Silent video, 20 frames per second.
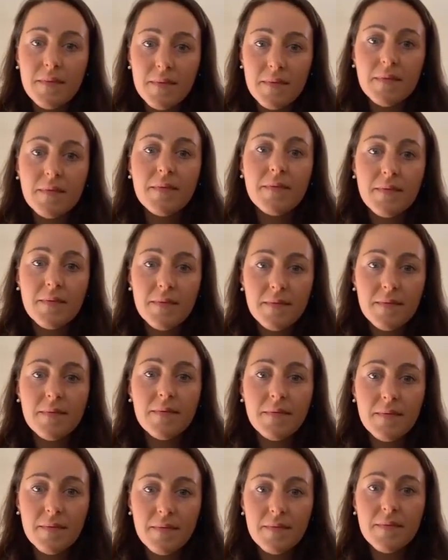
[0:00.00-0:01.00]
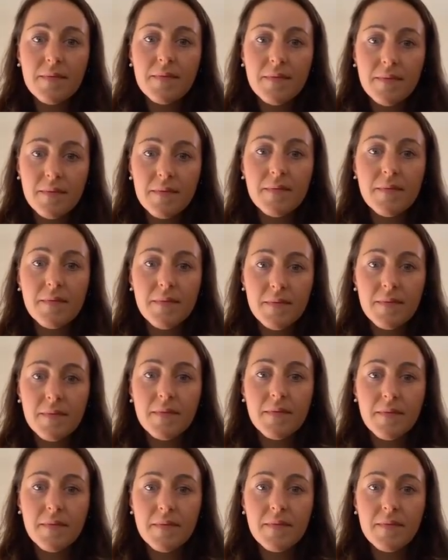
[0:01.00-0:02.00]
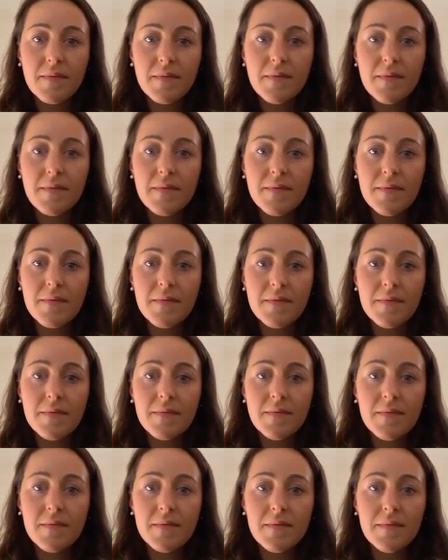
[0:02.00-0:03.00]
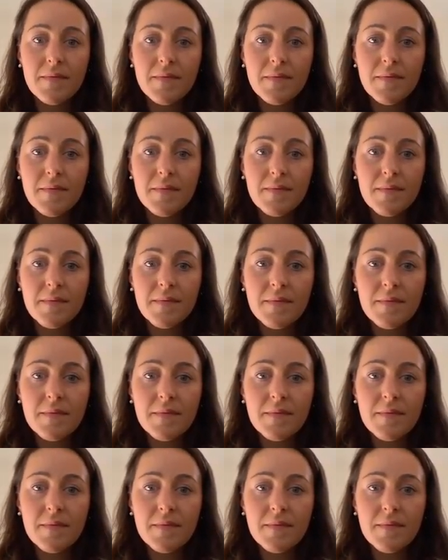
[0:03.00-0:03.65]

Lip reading: [no speech]